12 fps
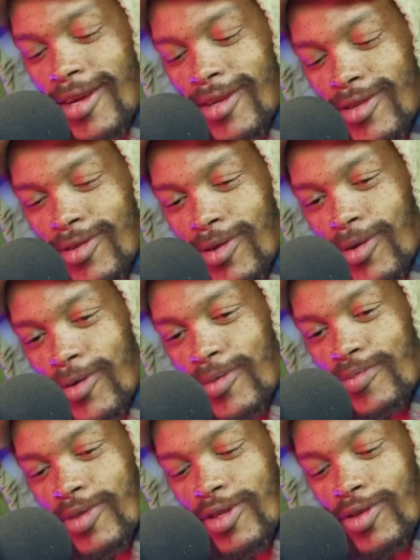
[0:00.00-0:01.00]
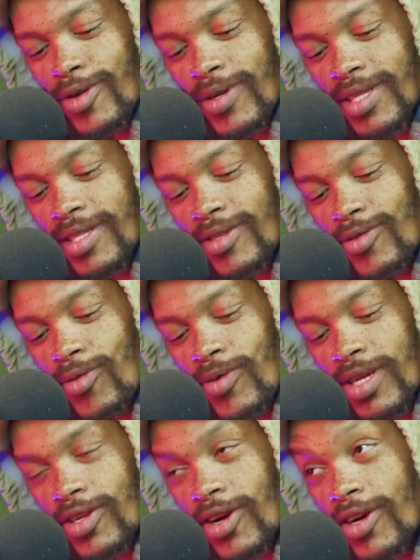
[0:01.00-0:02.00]
So, it's
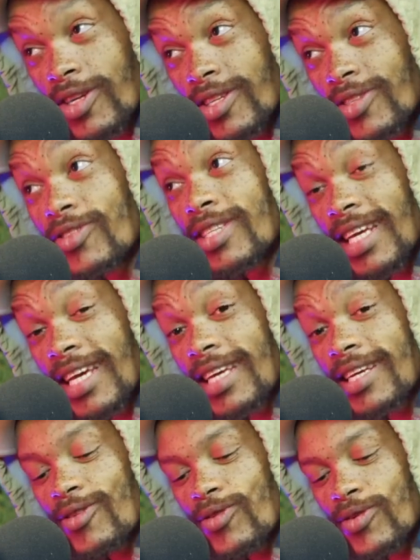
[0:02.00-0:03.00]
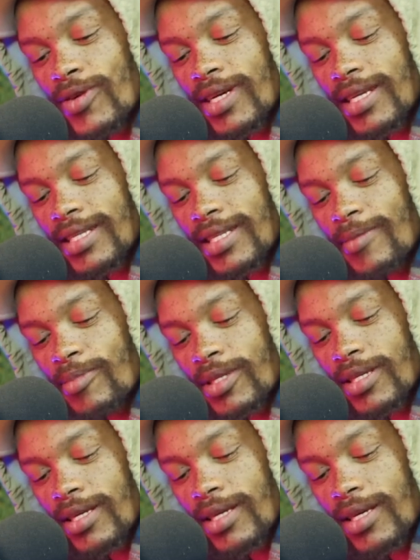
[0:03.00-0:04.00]
always hard to take or
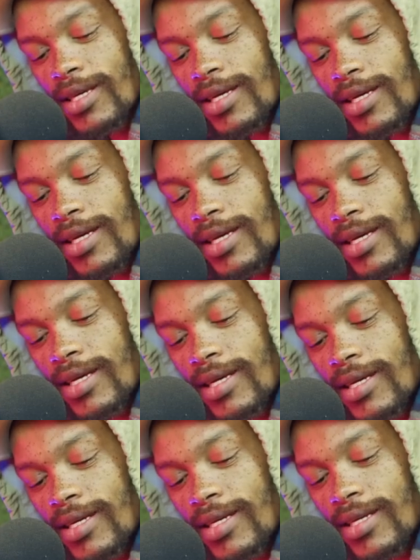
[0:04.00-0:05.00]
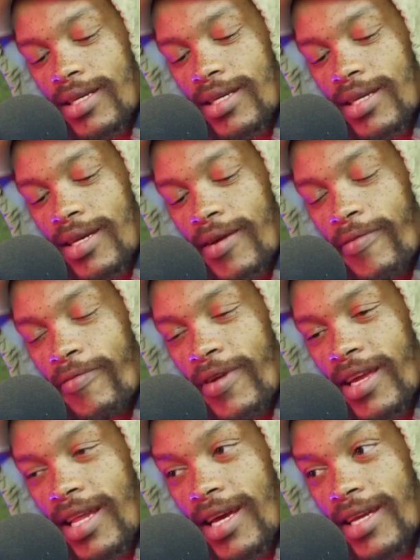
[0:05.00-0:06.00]
accept a
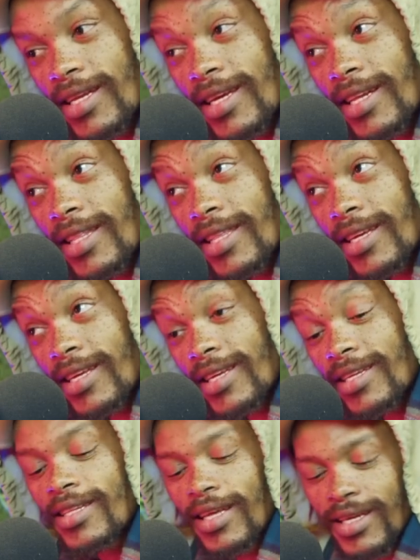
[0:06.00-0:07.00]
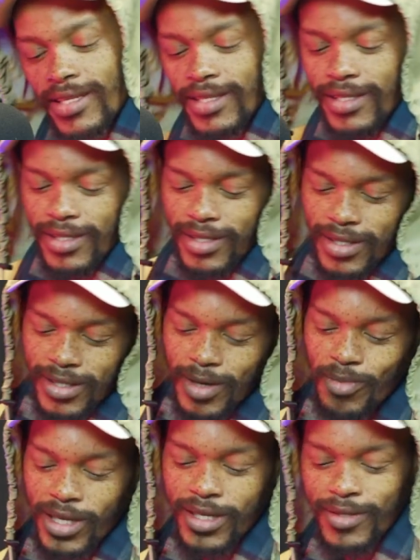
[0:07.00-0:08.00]
failure at anything, like
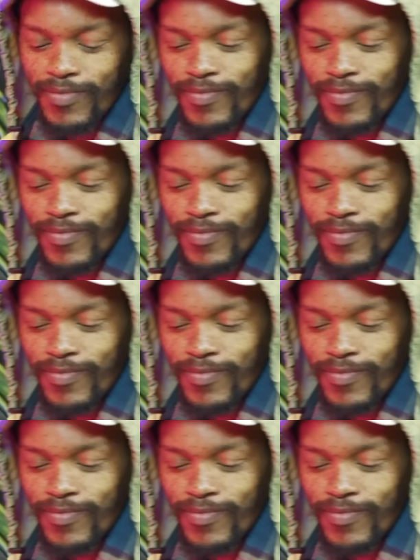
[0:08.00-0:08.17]
something